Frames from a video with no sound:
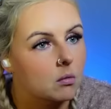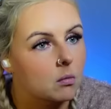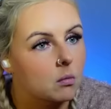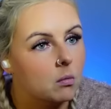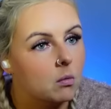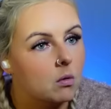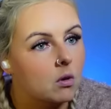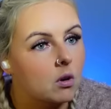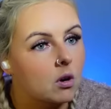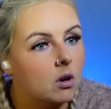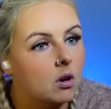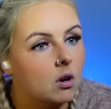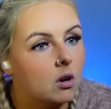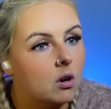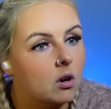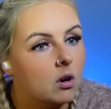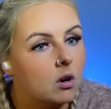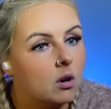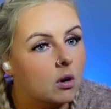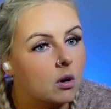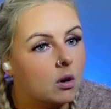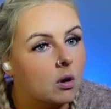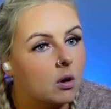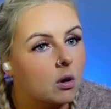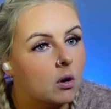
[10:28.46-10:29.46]

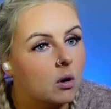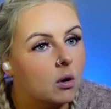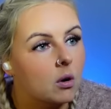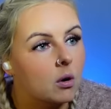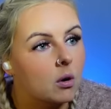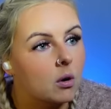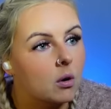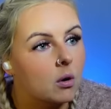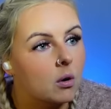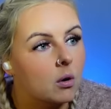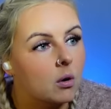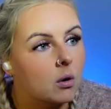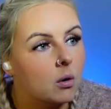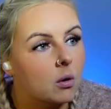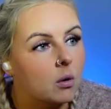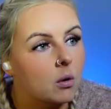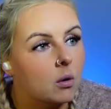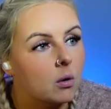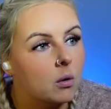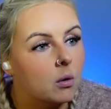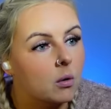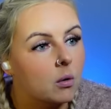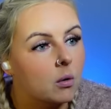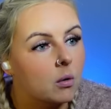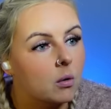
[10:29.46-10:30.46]

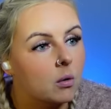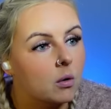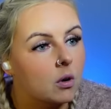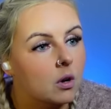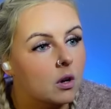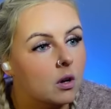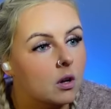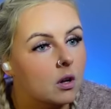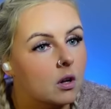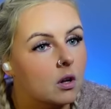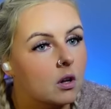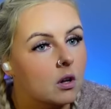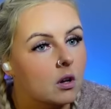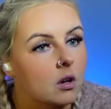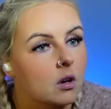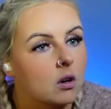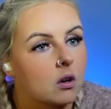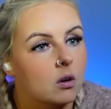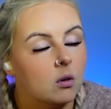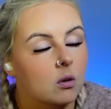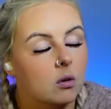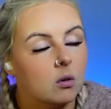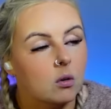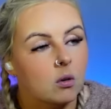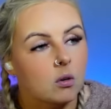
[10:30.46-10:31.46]
Whoa.
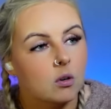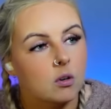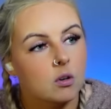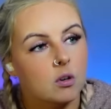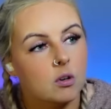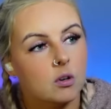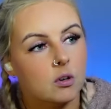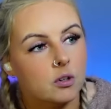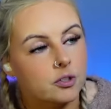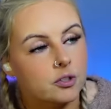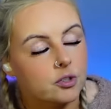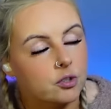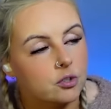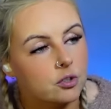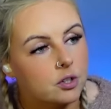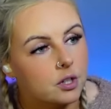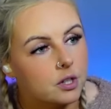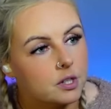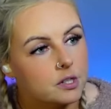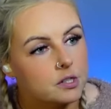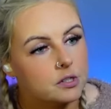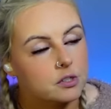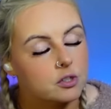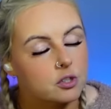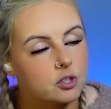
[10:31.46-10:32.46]
Oh god, you
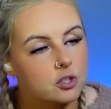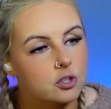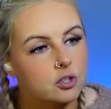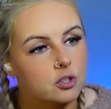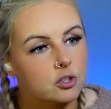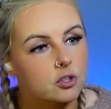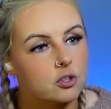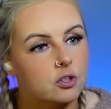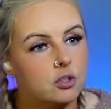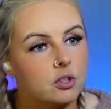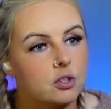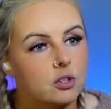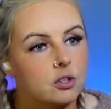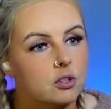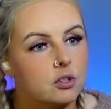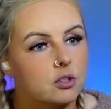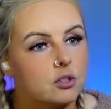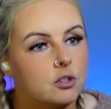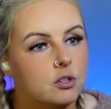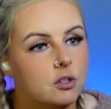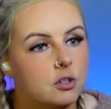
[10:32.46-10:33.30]
guys are screwed.